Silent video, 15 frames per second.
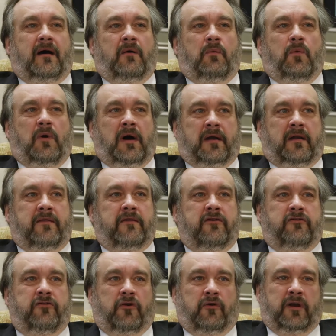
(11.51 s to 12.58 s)
what the
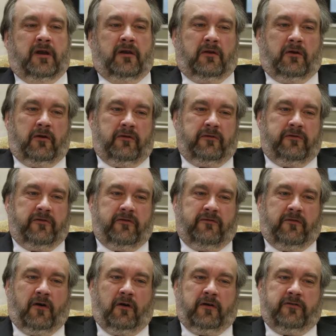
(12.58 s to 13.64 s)
jury learns as
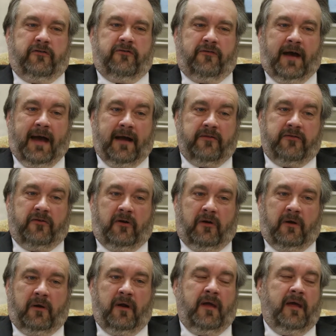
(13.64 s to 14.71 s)
far as facts
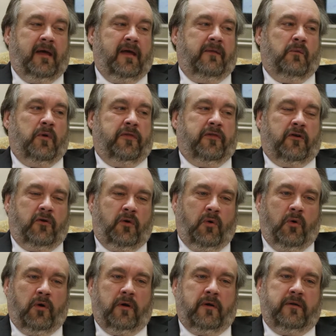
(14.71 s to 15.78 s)
are, and then what the
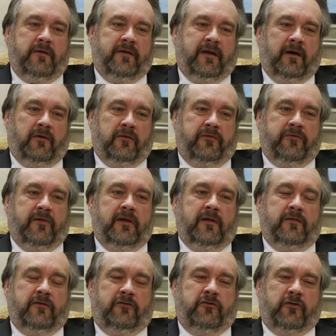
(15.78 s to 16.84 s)
court tells
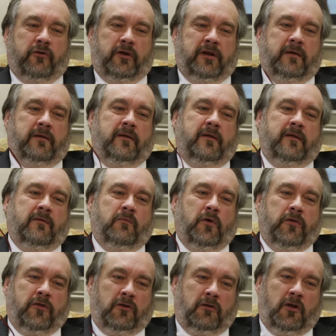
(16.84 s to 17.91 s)
the jury
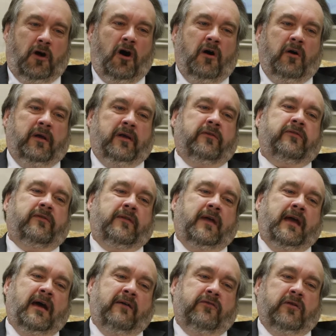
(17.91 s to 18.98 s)
what the law is that
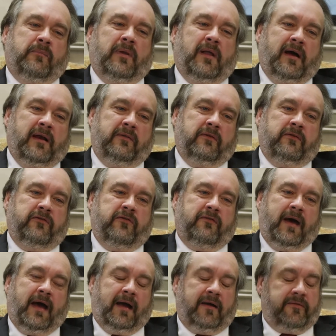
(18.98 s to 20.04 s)
they have to apply to those
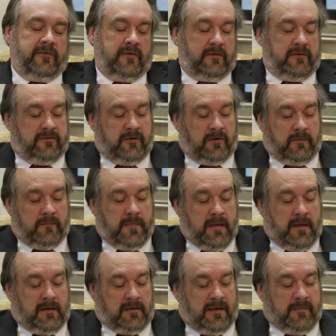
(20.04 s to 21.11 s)
facts. So
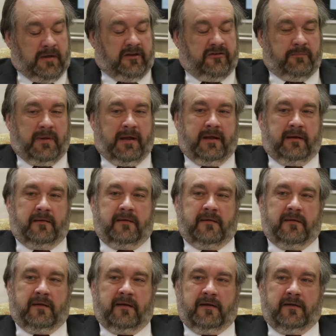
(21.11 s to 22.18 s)
let me explain in
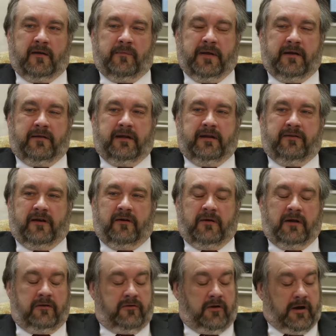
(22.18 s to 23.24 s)
a little bit of detail,
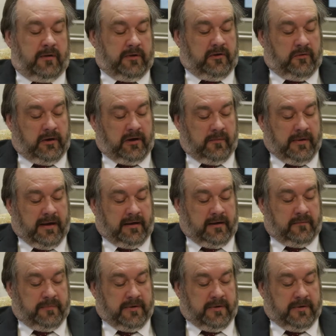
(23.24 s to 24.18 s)
and I'll try to be quick about it.